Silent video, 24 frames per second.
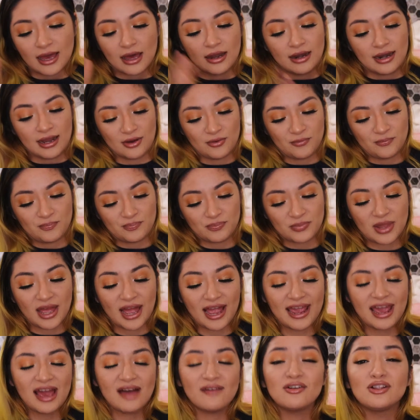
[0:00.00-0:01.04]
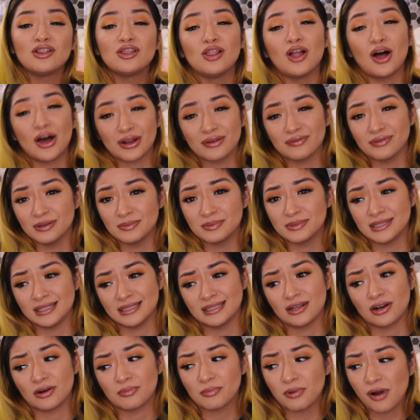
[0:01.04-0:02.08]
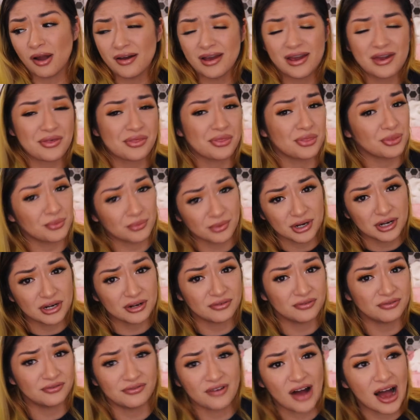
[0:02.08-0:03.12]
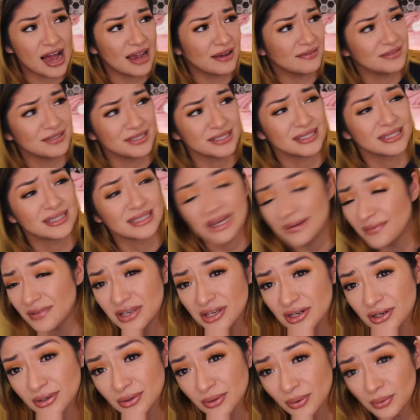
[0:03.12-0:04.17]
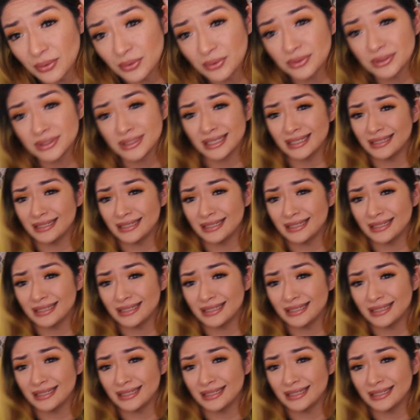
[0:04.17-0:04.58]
Now, I have a lot of lipsticks that are probably three to five to seven year old.